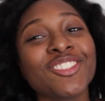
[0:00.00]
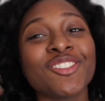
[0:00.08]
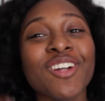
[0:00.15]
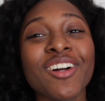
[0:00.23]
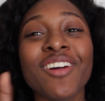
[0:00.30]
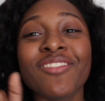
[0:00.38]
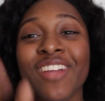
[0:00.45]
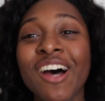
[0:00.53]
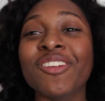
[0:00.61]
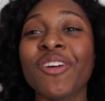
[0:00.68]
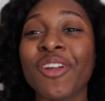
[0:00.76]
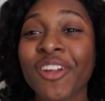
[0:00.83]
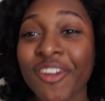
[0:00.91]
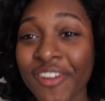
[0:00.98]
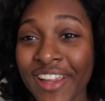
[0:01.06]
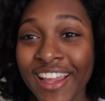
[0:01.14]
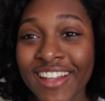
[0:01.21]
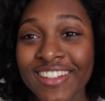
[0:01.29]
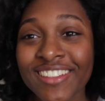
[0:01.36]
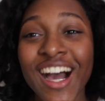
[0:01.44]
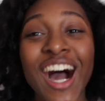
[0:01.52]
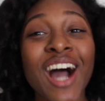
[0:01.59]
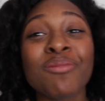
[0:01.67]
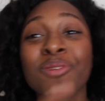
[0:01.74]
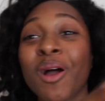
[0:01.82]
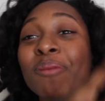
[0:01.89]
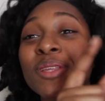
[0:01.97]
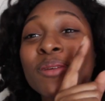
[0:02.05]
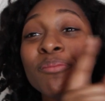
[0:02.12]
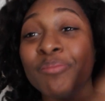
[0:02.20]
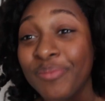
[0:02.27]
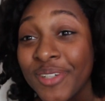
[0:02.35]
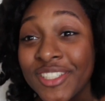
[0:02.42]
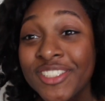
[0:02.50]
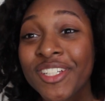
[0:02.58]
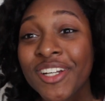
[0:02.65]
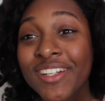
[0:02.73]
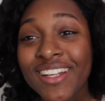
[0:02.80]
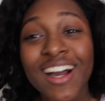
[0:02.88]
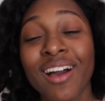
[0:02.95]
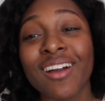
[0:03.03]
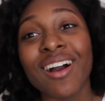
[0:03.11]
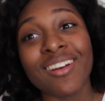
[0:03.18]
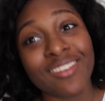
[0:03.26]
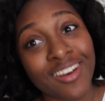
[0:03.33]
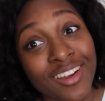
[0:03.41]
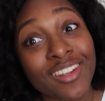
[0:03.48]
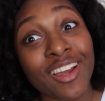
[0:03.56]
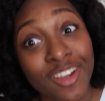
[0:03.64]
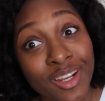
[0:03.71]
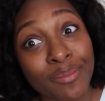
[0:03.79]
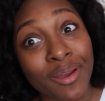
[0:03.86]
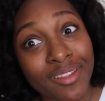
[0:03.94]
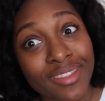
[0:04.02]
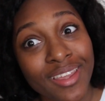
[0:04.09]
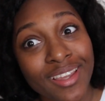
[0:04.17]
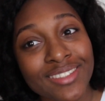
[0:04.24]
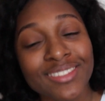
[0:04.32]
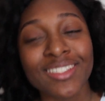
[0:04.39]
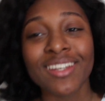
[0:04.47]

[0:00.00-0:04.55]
the struggle of not knowing Korean, I probably butchered a, a, good, a good amount of things.